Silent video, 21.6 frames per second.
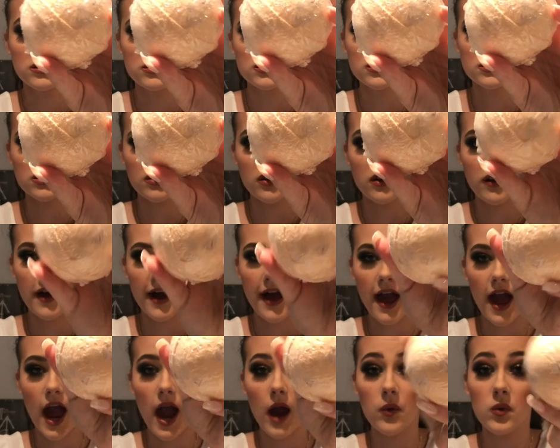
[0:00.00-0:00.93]
so
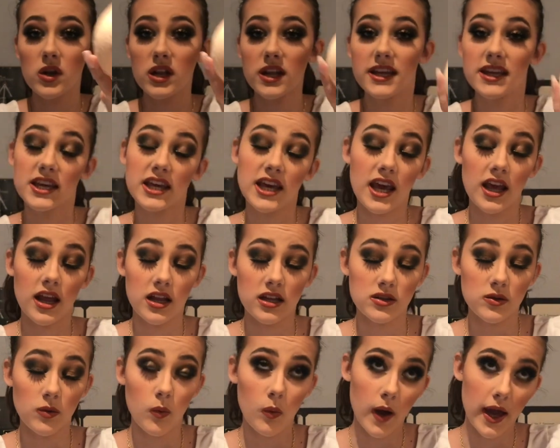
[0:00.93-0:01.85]
I really
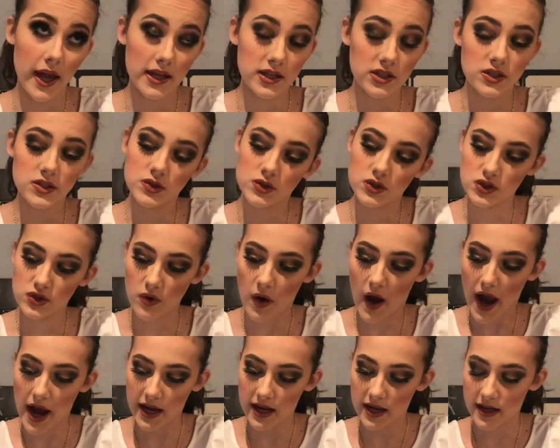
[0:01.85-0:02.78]
can't wait to
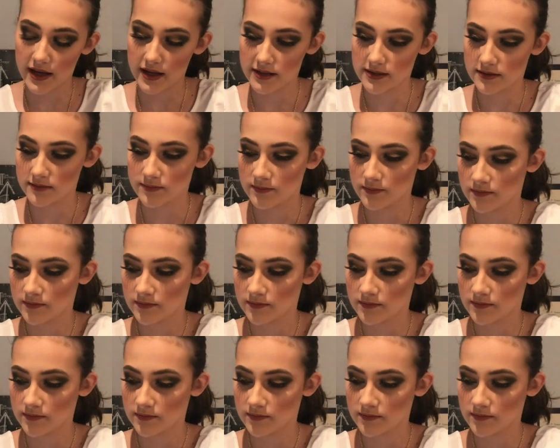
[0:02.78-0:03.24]
try it.